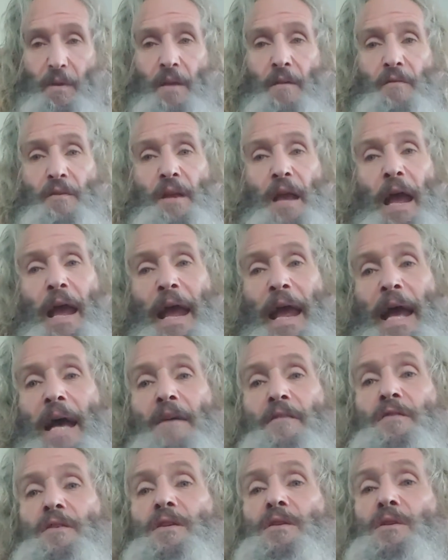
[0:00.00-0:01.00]
If you
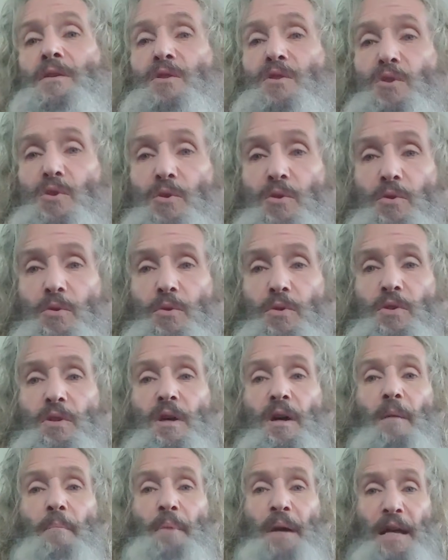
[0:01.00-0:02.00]
have to use
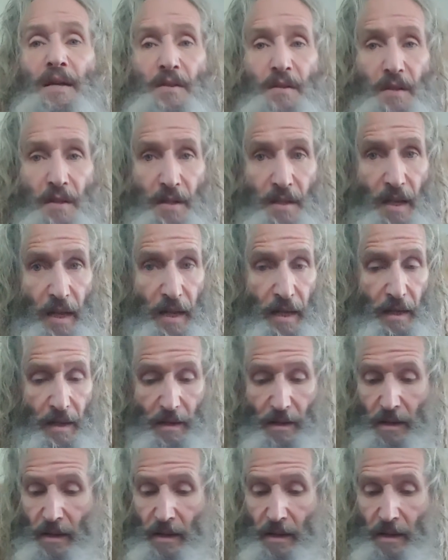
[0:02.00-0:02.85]
a pesticide,